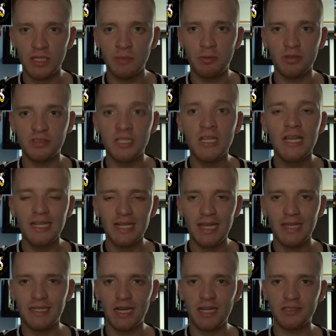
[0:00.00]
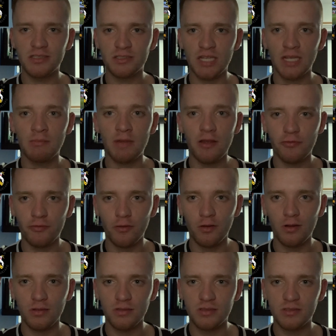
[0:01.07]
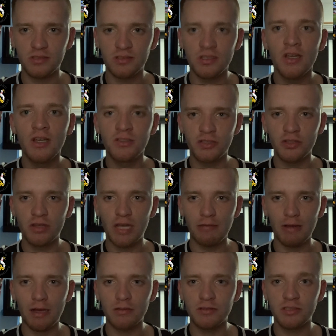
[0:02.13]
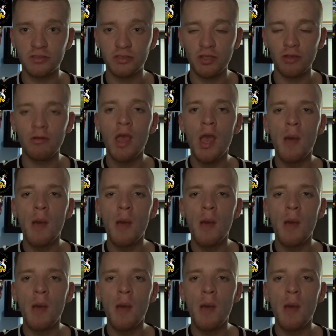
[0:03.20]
But like I say, my thoughts do go out to